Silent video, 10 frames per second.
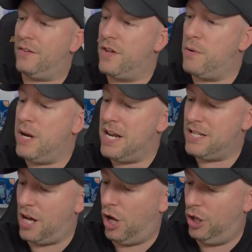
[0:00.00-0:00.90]
There
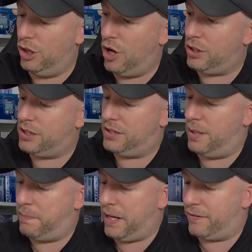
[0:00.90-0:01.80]
is a lot
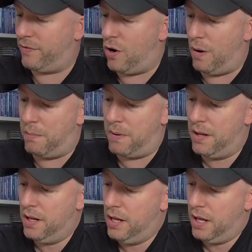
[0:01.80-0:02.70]
to pick from.
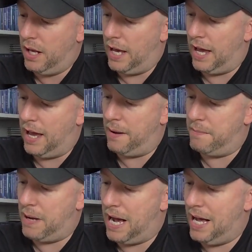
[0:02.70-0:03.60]

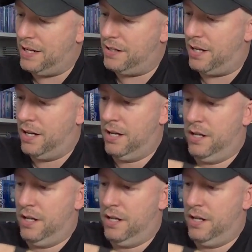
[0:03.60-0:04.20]
And